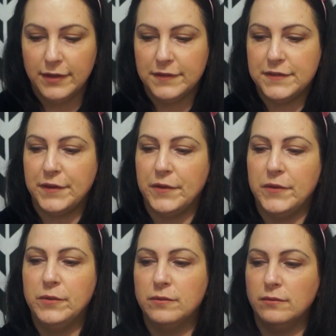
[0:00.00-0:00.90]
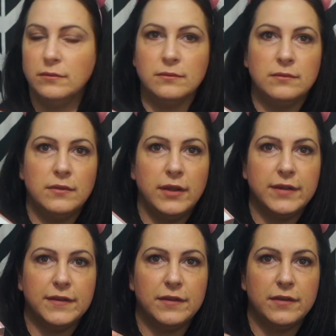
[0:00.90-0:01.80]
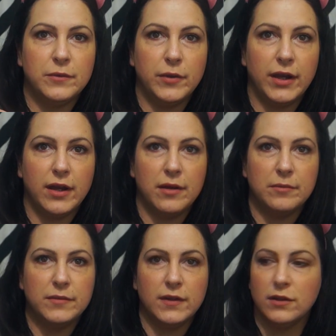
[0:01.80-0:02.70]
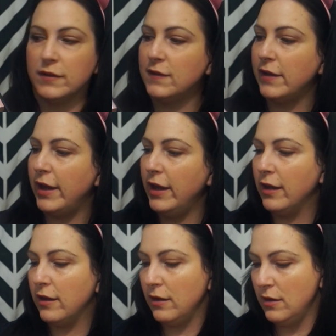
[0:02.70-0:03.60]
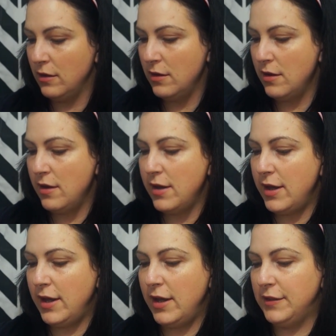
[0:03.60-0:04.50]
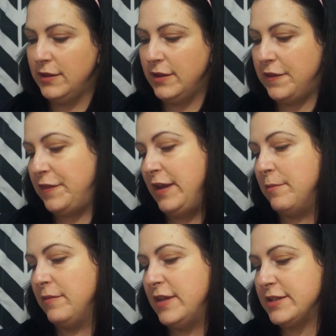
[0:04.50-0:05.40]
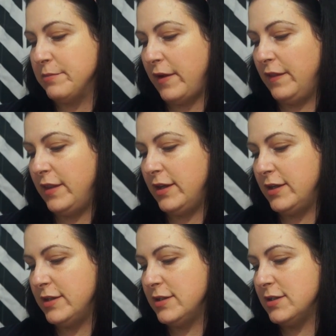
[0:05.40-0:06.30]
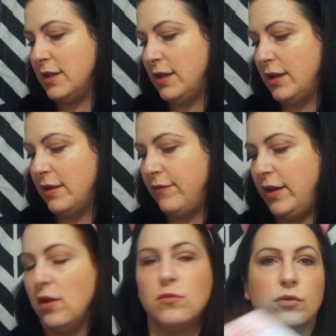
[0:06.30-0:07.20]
So, this is what it comes and looks like. And the theme this month is La Vie en